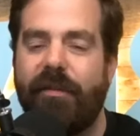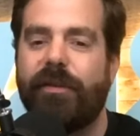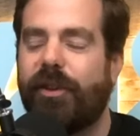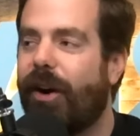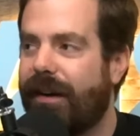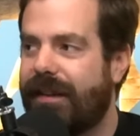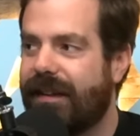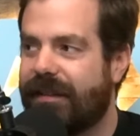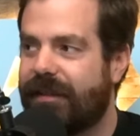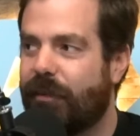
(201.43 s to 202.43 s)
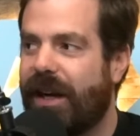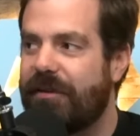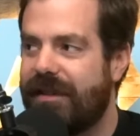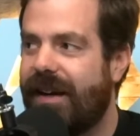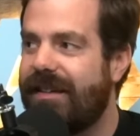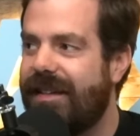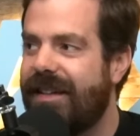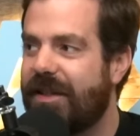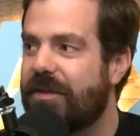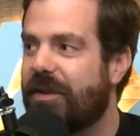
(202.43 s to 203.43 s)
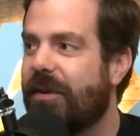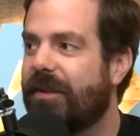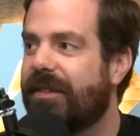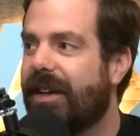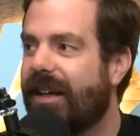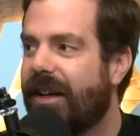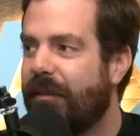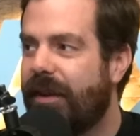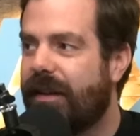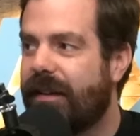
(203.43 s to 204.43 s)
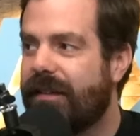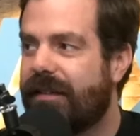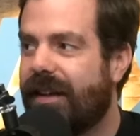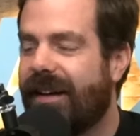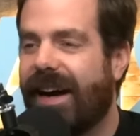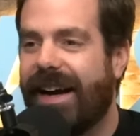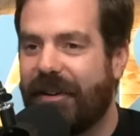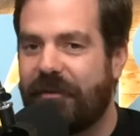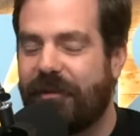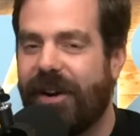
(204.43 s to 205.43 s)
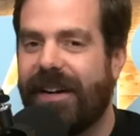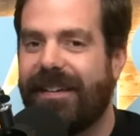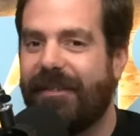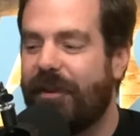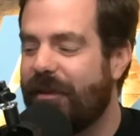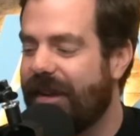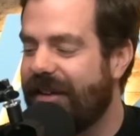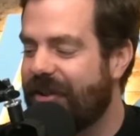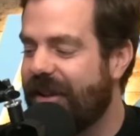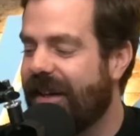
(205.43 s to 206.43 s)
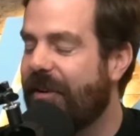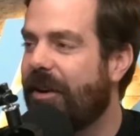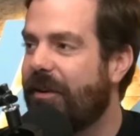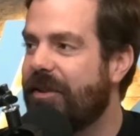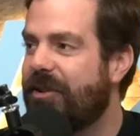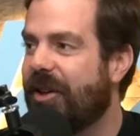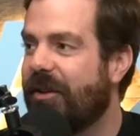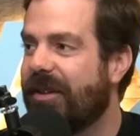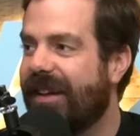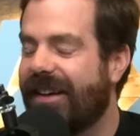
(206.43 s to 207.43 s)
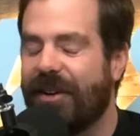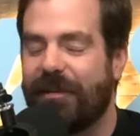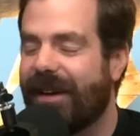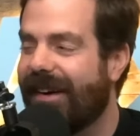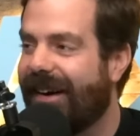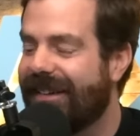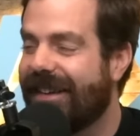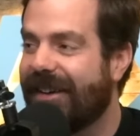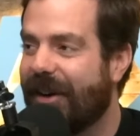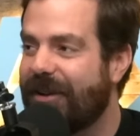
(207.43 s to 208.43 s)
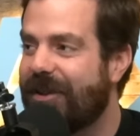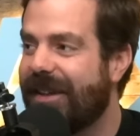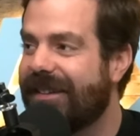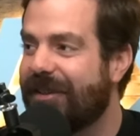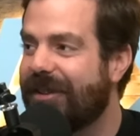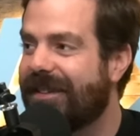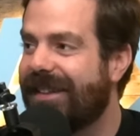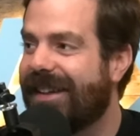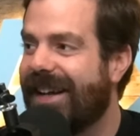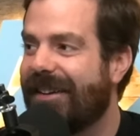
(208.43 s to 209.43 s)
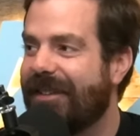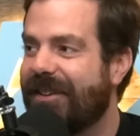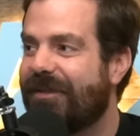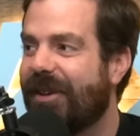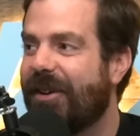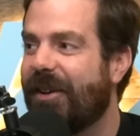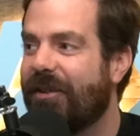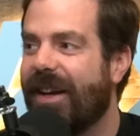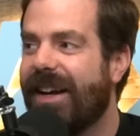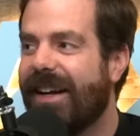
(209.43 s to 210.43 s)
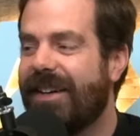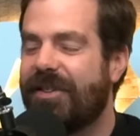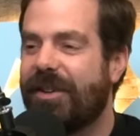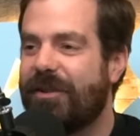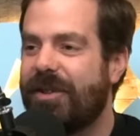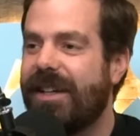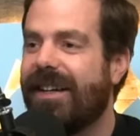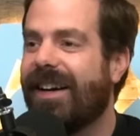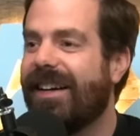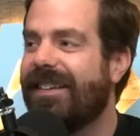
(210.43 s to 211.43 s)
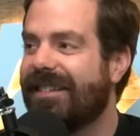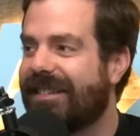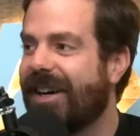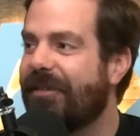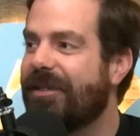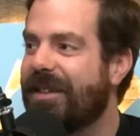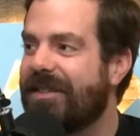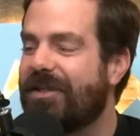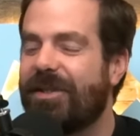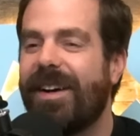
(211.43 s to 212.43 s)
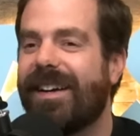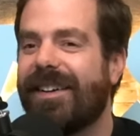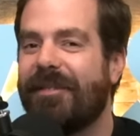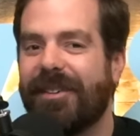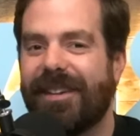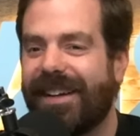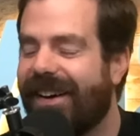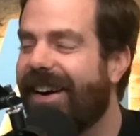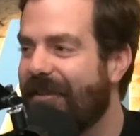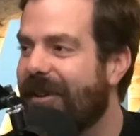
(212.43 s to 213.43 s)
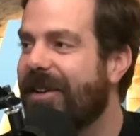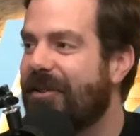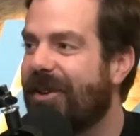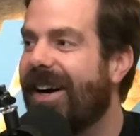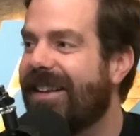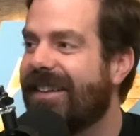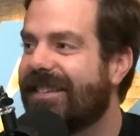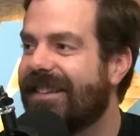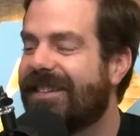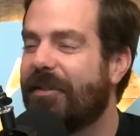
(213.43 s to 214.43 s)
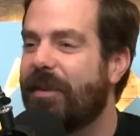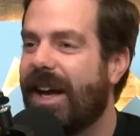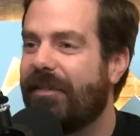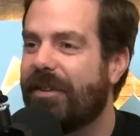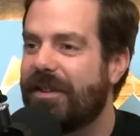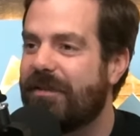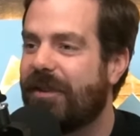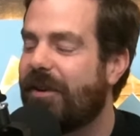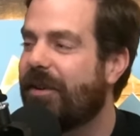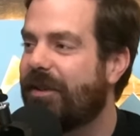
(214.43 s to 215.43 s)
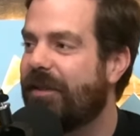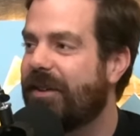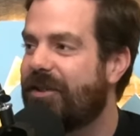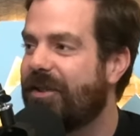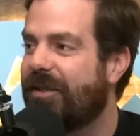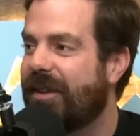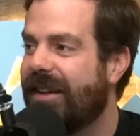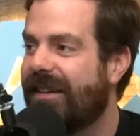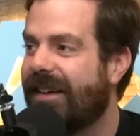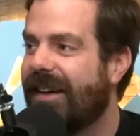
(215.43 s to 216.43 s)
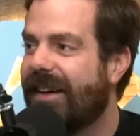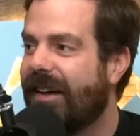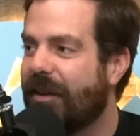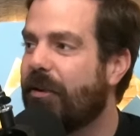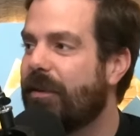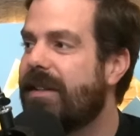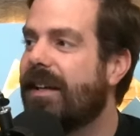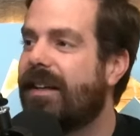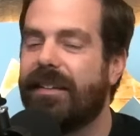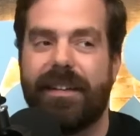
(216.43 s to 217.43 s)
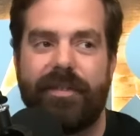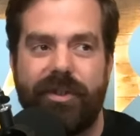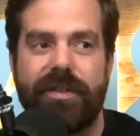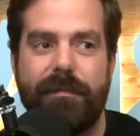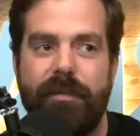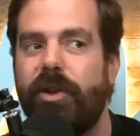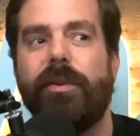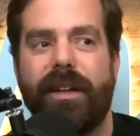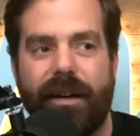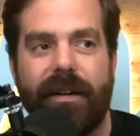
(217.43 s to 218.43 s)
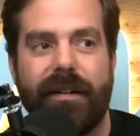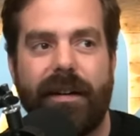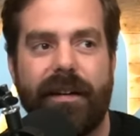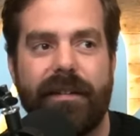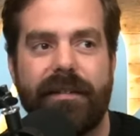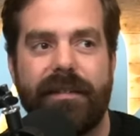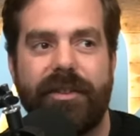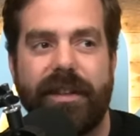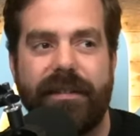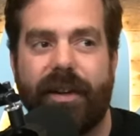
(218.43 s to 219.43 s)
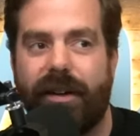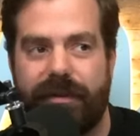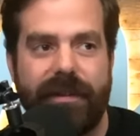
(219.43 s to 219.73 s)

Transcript: was taught this when I was 19 years old because I had a friend and she and I would always joke like, "Oh my God, like our chins are just sticking out in these photos." And so she and I discovered this trick, and we were like, "All right, we're gonna try this." And so we have all these photos of us just looking a little ridiculous, just mewing our chins off.